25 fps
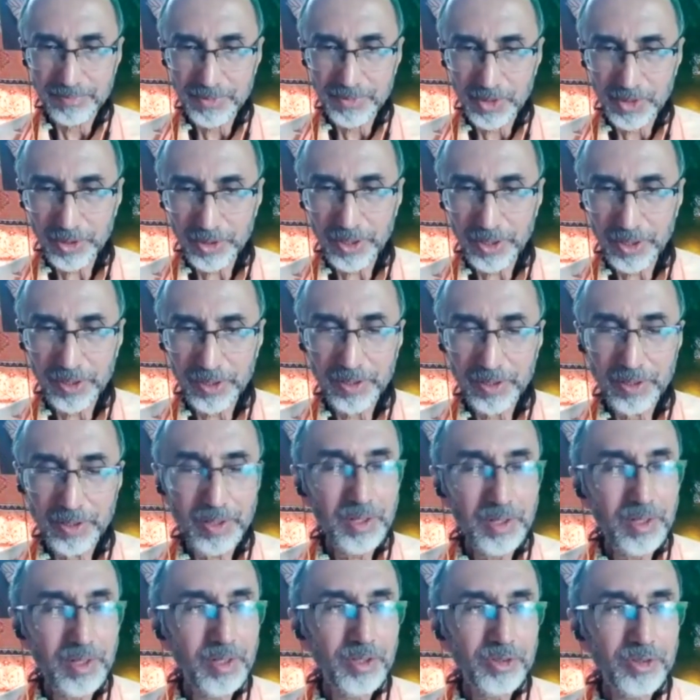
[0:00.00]
Okay.
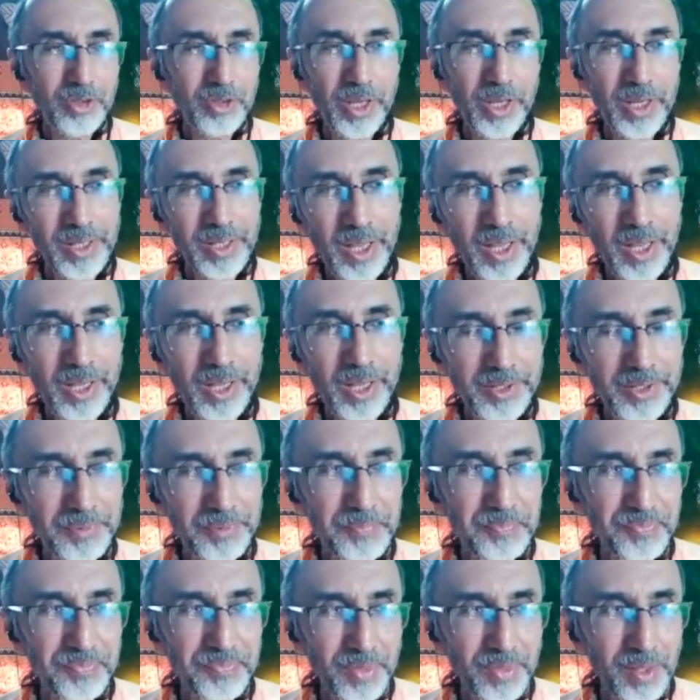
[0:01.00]
So again,
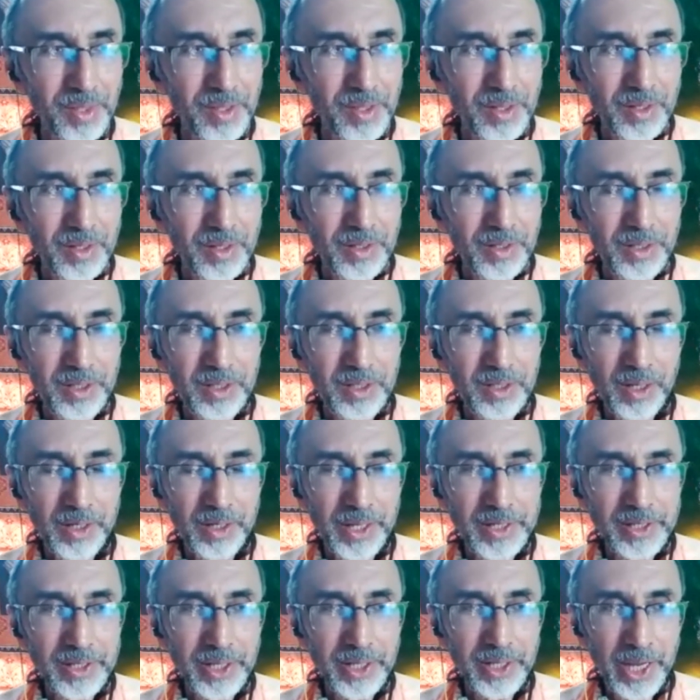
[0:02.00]
here
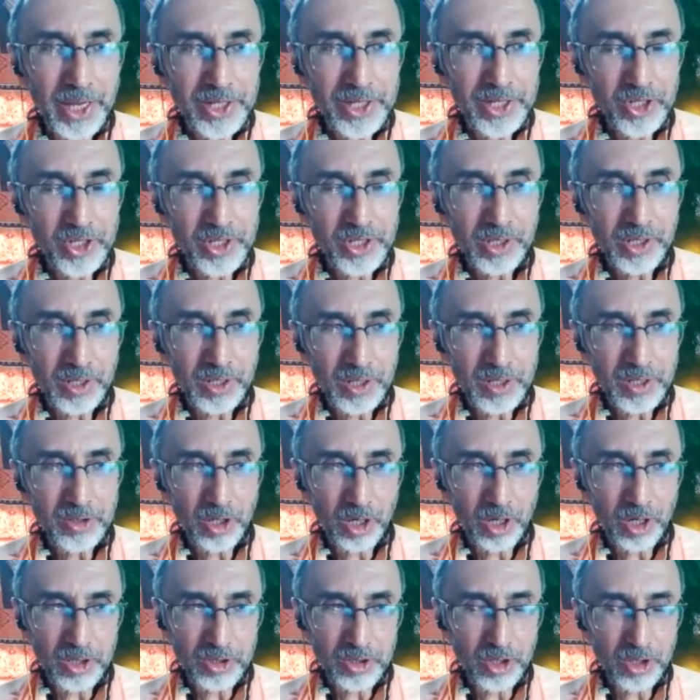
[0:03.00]
engaging in
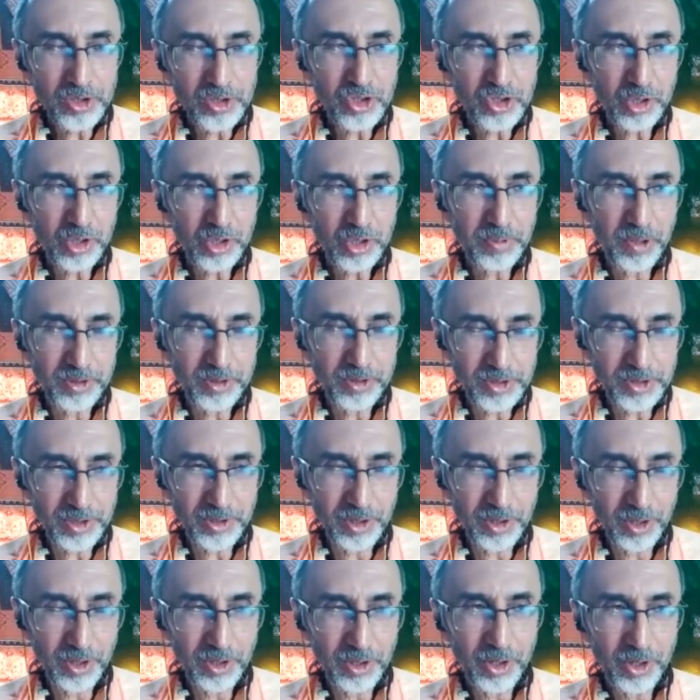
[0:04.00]
ananya
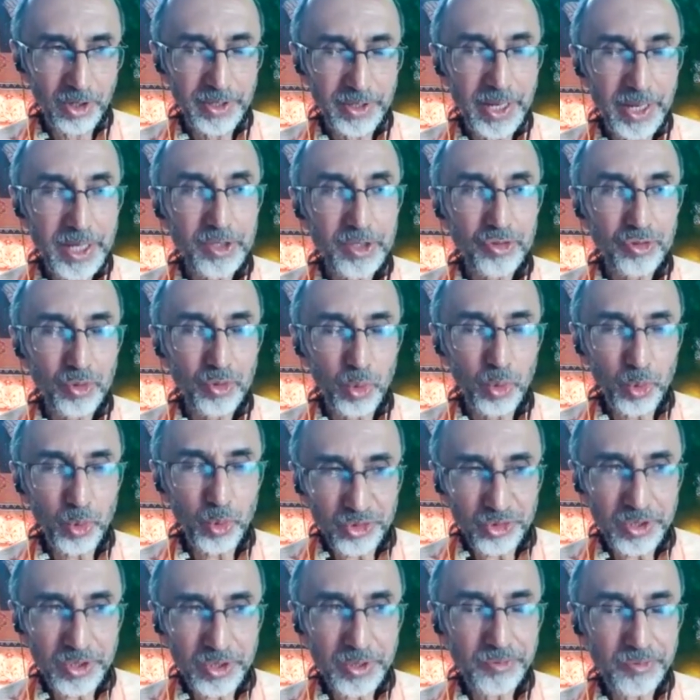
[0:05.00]
bhajana or
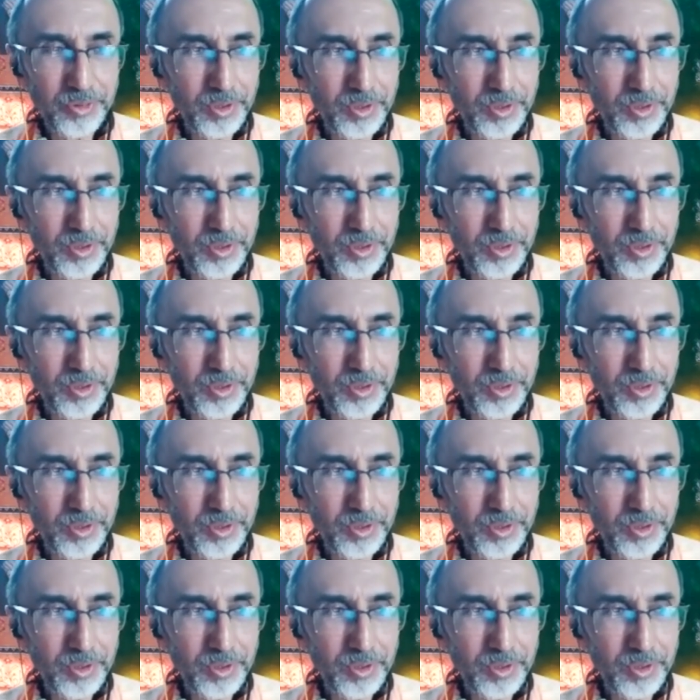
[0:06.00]
exclusive